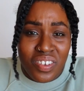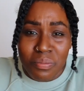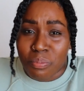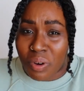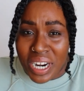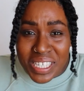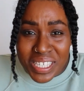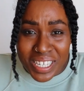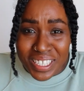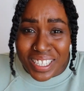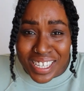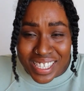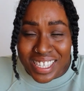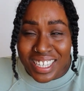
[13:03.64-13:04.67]
of
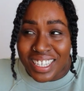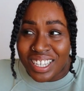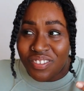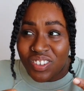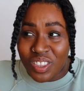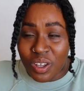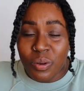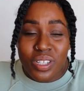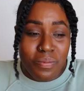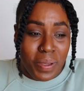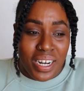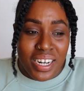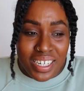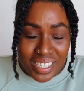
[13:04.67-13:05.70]
embracing this, even though it's
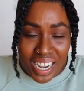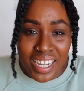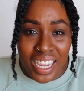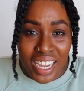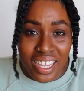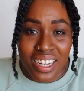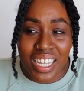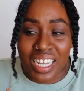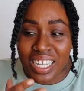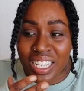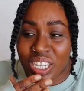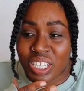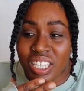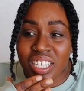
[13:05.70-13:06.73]
been a decade. Like,
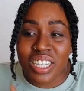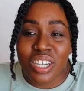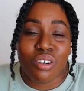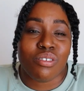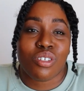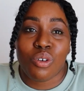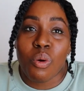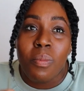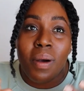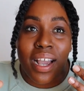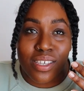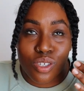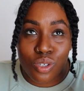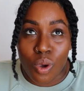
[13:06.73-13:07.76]
the years go
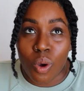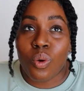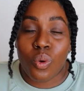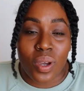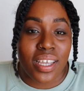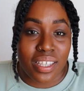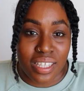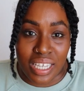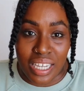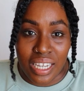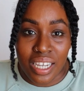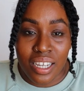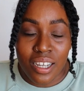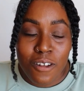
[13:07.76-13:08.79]
by so
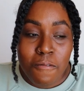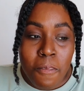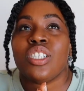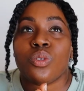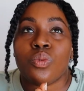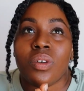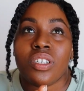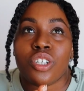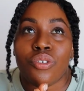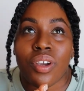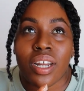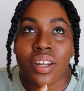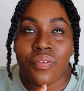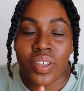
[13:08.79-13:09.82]
quickly. I just wanted to
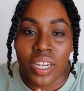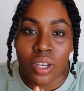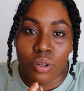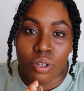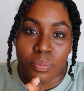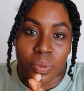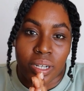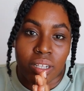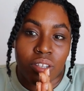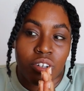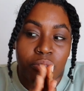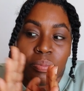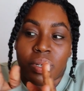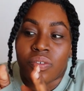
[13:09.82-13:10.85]
create a video to bring a
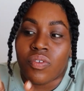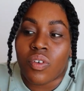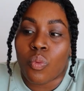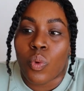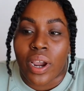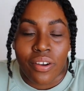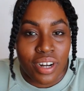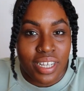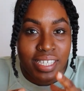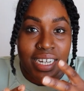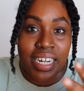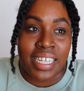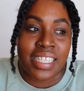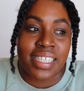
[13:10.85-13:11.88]
little bit of awareness
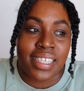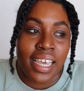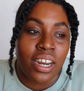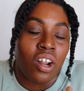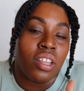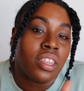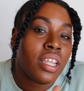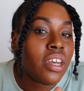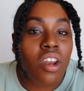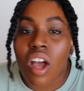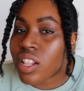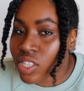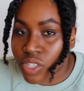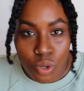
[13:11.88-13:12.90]
and insight on the
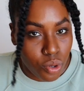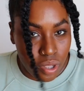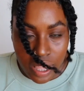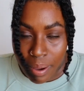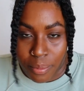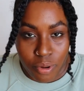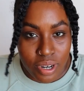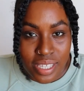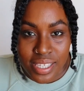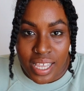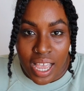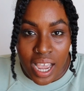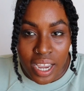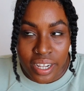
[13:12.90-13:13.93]
not so glamorous
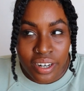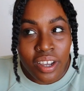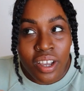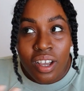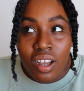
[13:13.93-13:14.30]
side